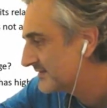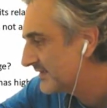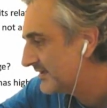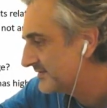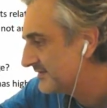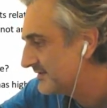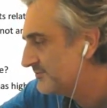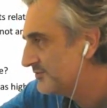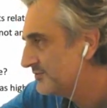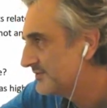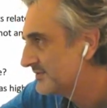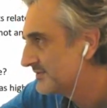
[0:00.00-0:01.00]
at the
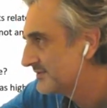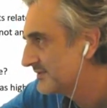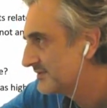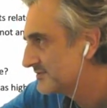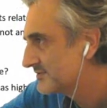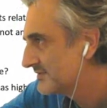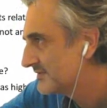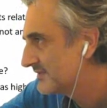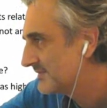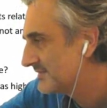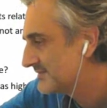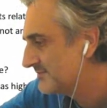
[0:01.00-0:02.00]
input. That
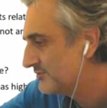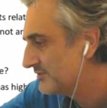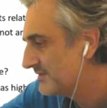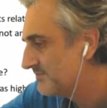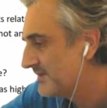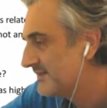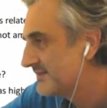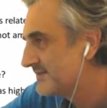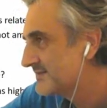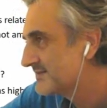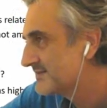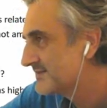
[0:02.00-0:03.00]
means the input
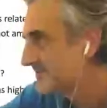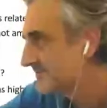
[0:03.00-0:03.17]
impedance